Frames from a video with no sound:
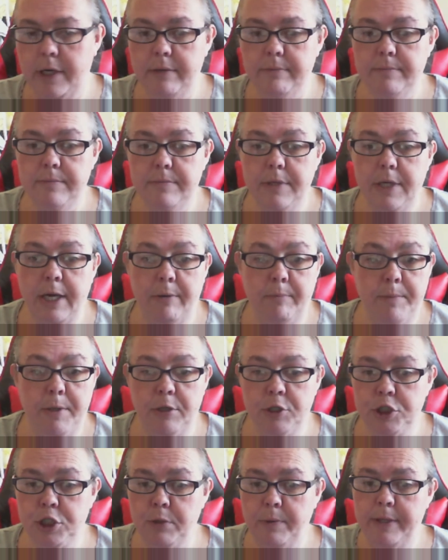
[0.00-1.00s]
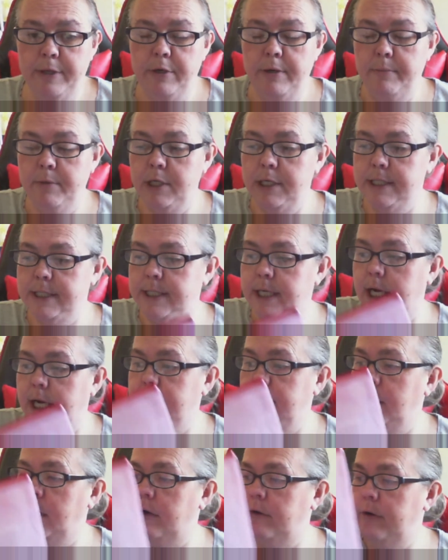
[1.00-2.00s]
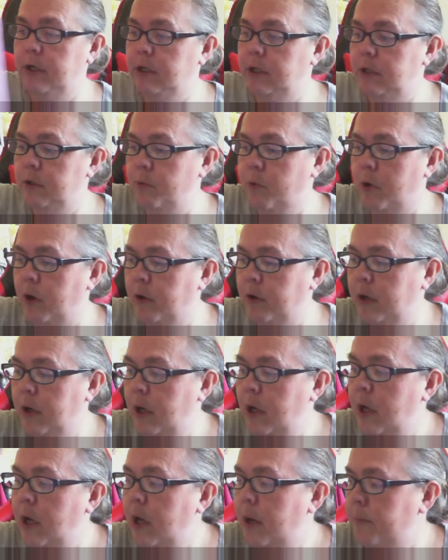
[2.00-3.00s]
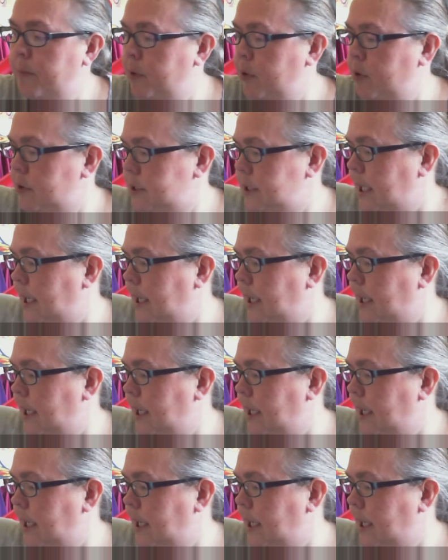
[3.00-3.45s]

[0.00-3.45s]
I'm not sure whether I'm going to start the Oracle one, but I'm